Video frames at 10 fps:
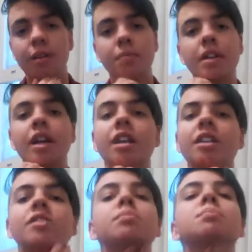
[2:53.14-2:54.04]
But yeah,
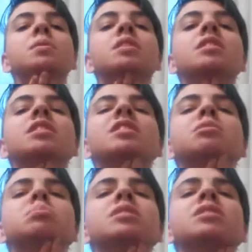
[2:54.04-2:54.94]
there's a bit
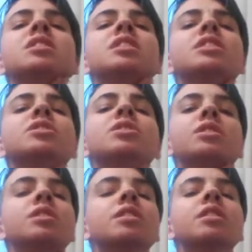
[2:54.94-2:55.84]
under here
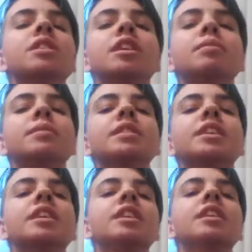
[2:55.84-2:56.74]
too. And
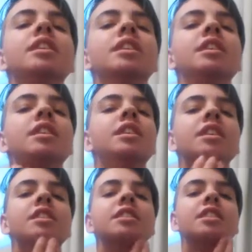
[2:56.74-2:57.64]
down here
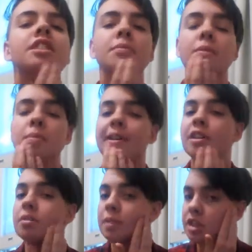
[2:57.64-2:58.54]
there's a little bit,
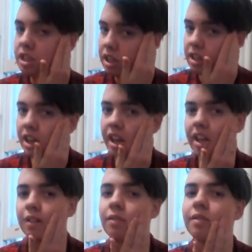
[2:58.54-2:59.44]
mainly on my chin, and I
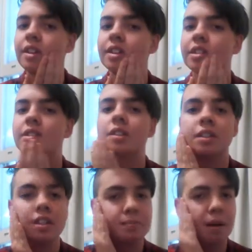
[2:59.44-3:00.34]
can feel
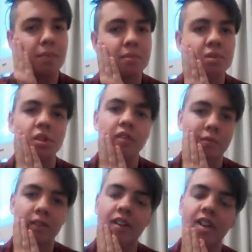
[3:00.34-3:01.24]
there's bumps all over
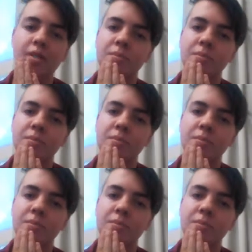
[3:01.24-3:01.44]
my face,